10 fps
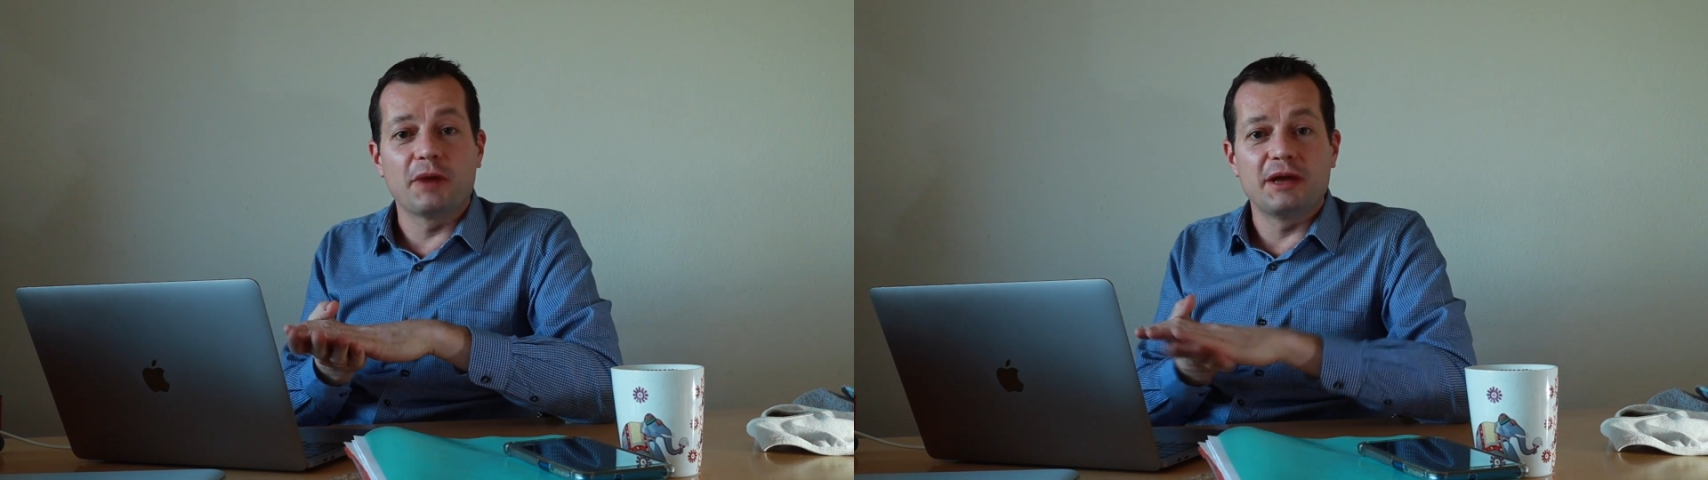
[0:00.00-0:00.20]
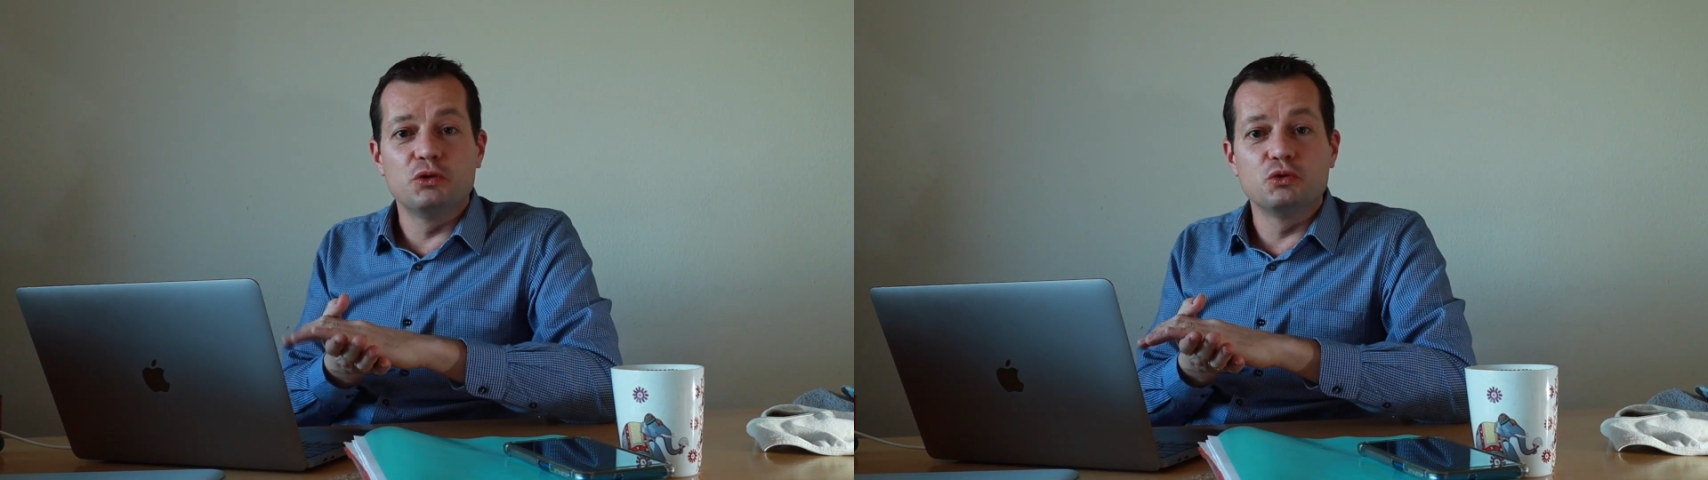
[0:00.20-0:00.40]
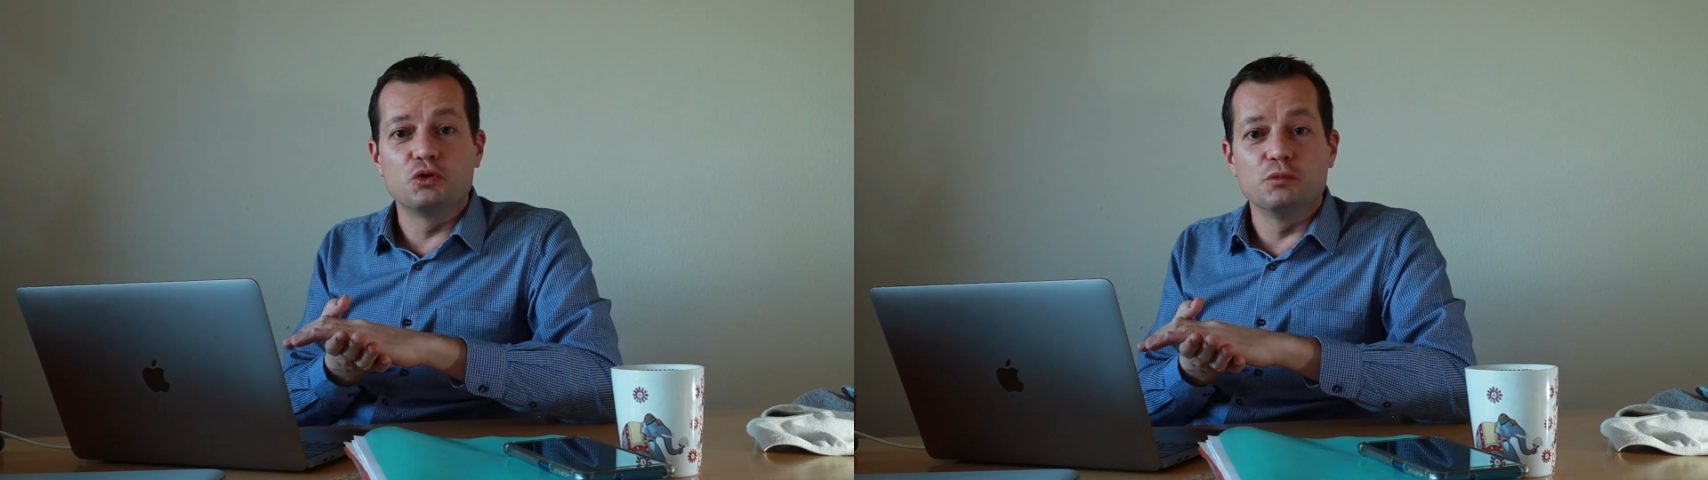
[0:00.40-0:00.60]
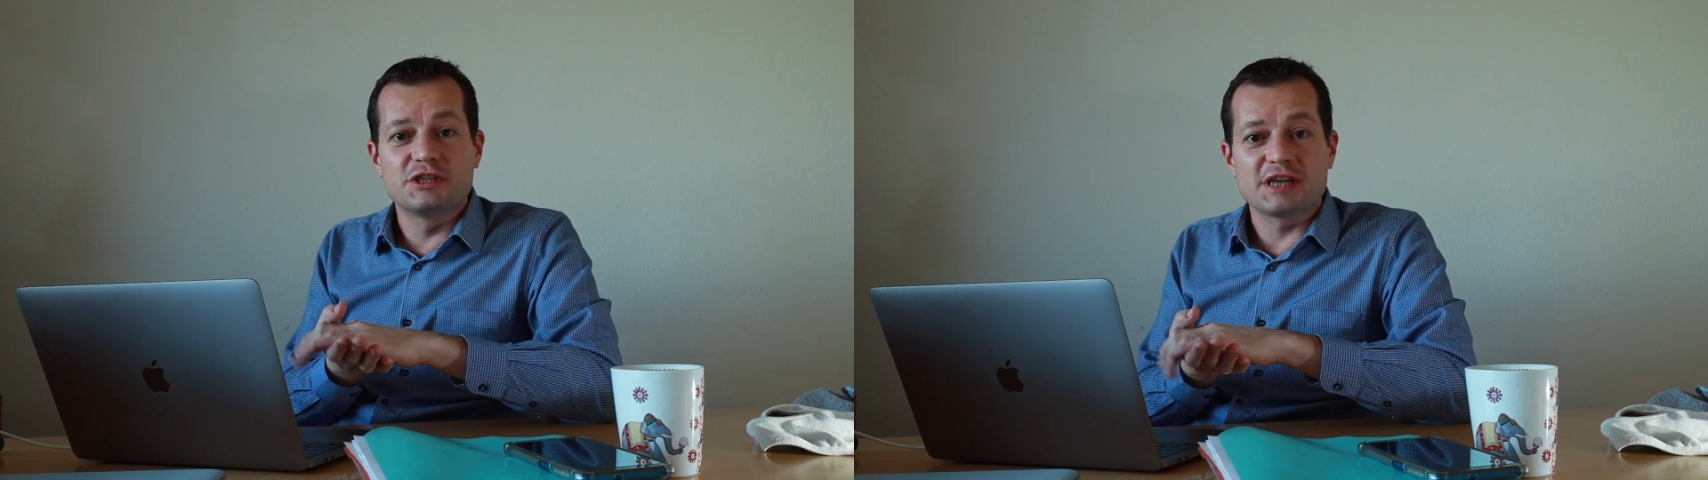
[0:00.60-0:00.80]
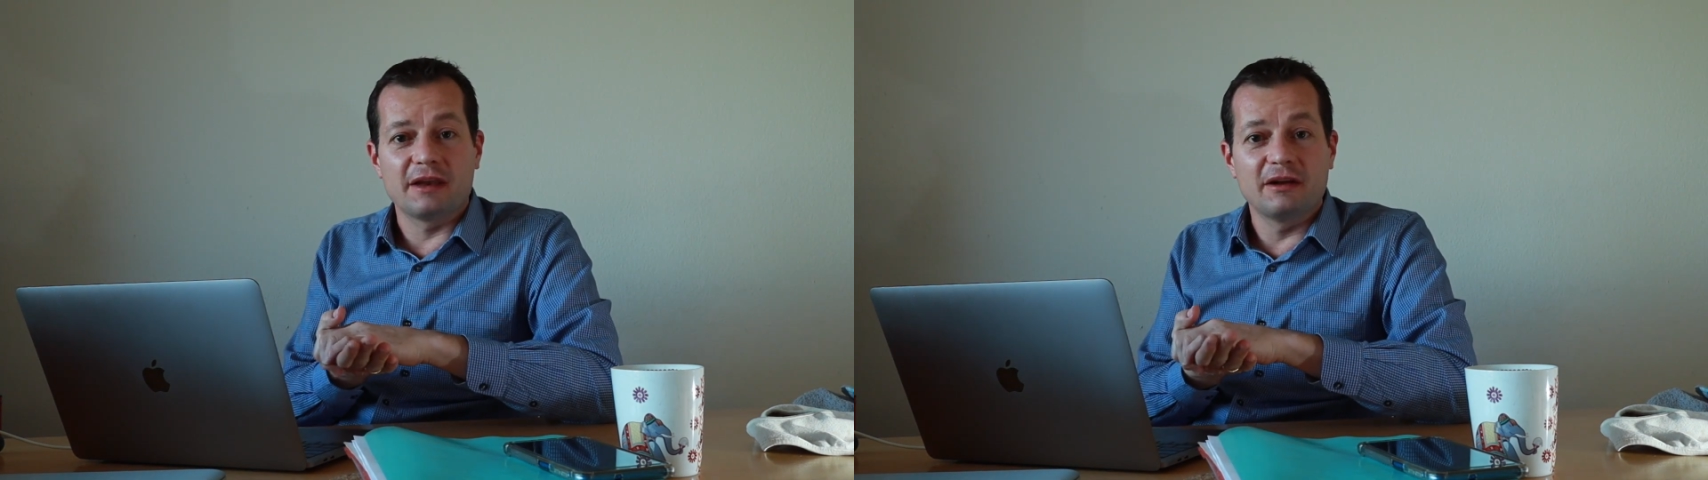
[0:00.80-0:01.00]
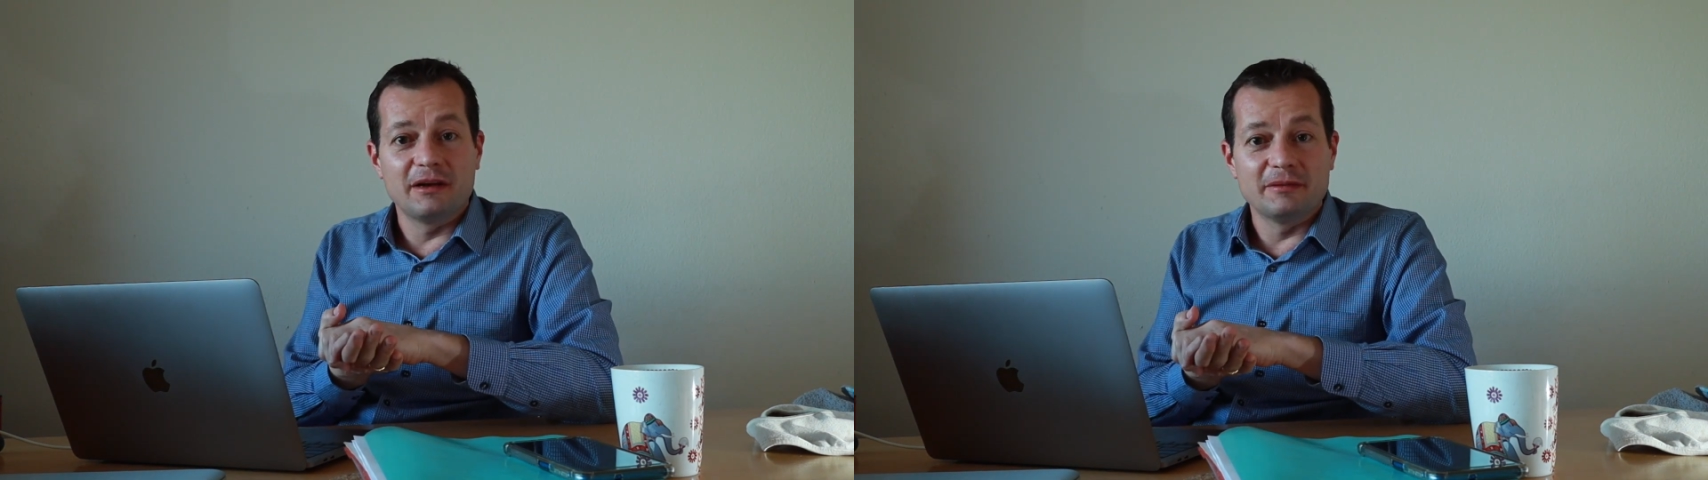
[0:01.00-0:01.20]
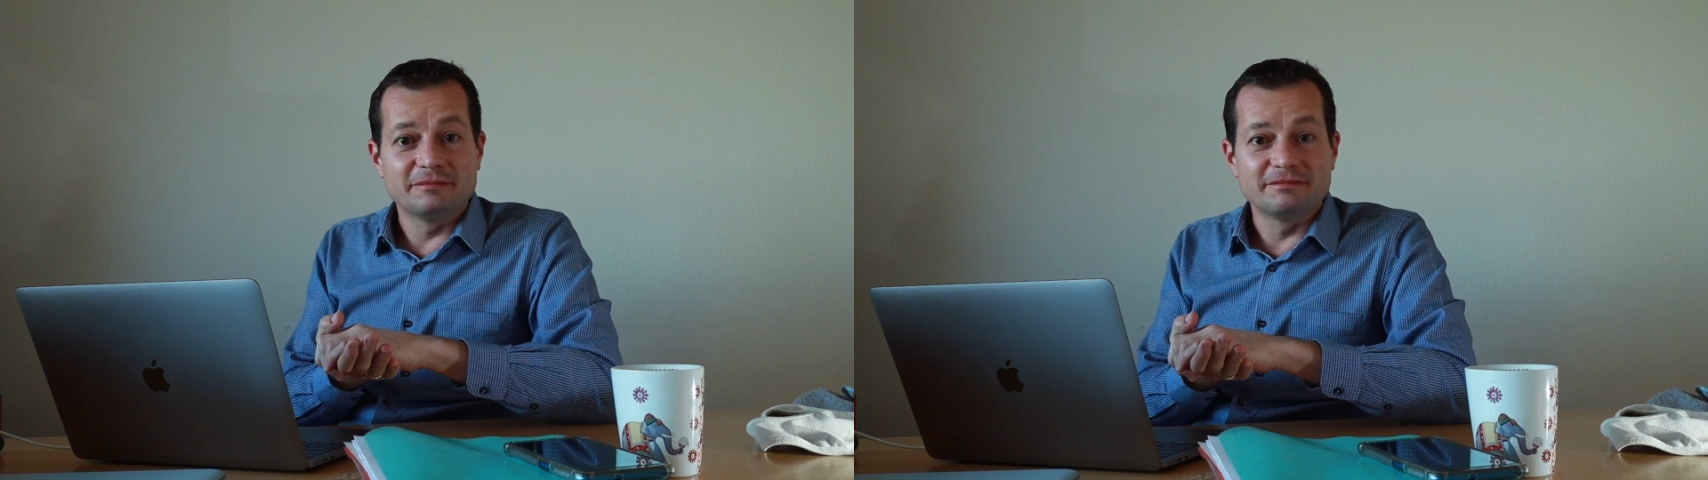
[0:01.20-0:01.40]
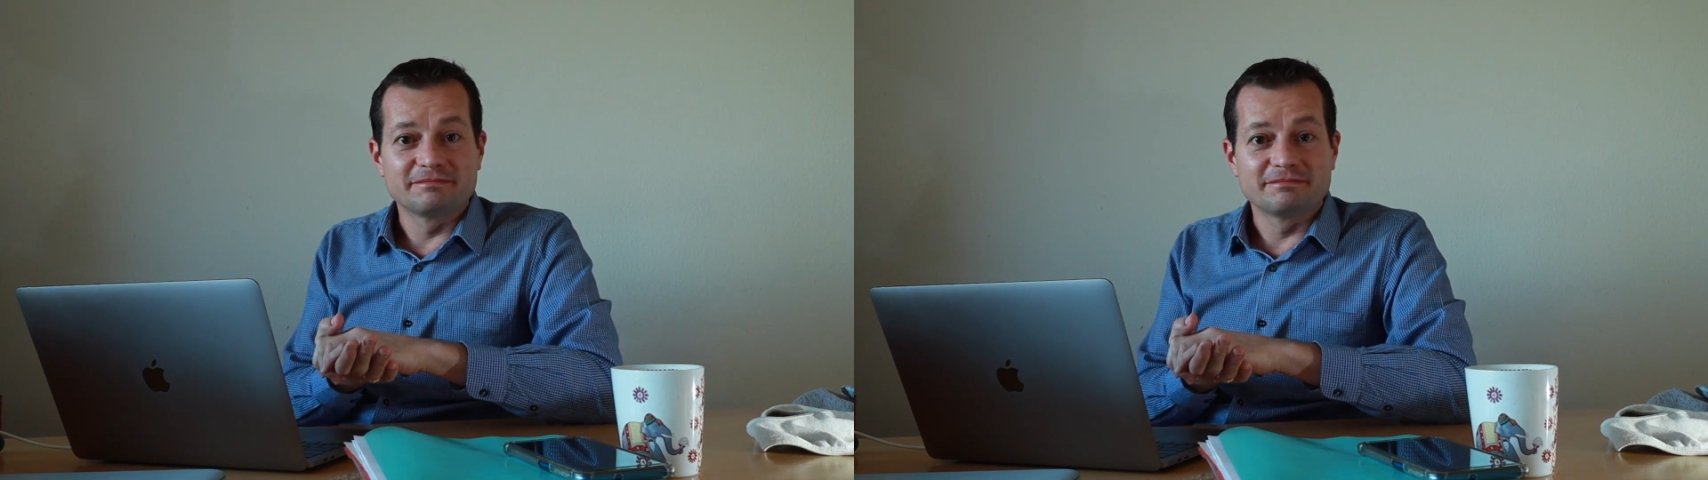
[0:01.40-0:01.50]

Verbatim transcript: my YouTube channel.